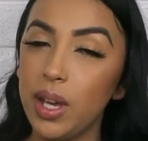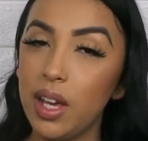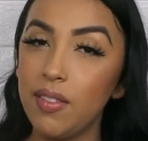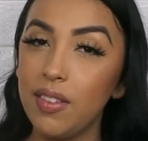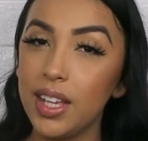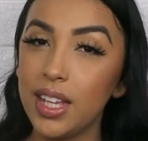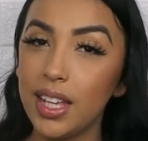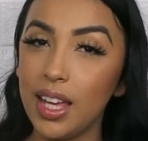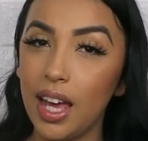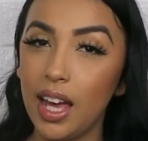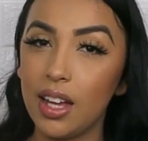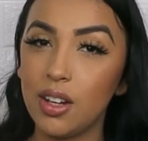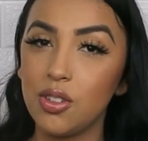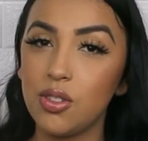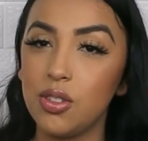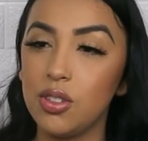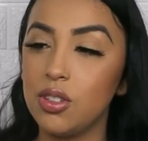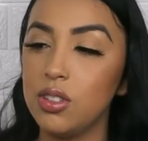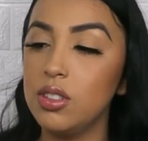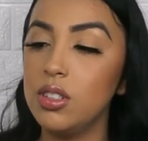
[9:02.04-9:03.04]
we have a
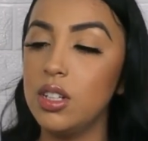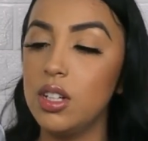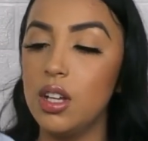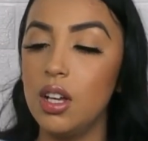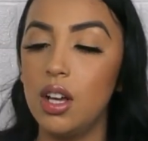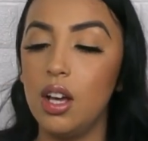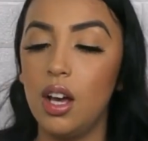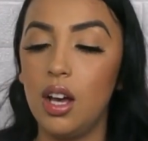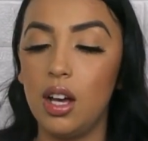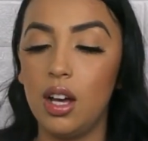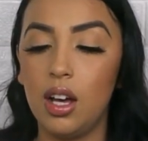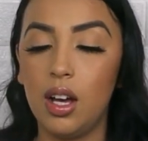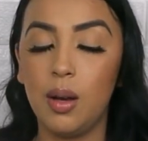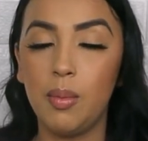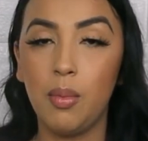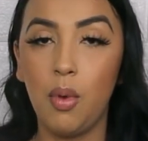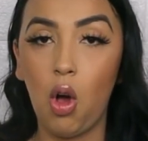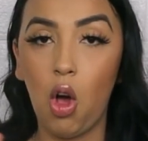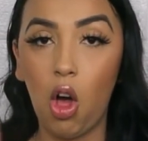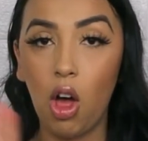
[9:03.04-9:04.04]
candle.
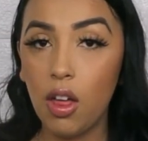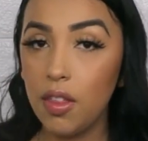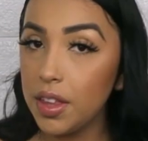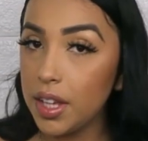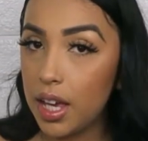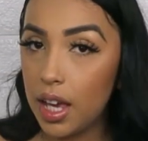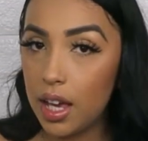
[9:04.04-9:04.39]
Um, all the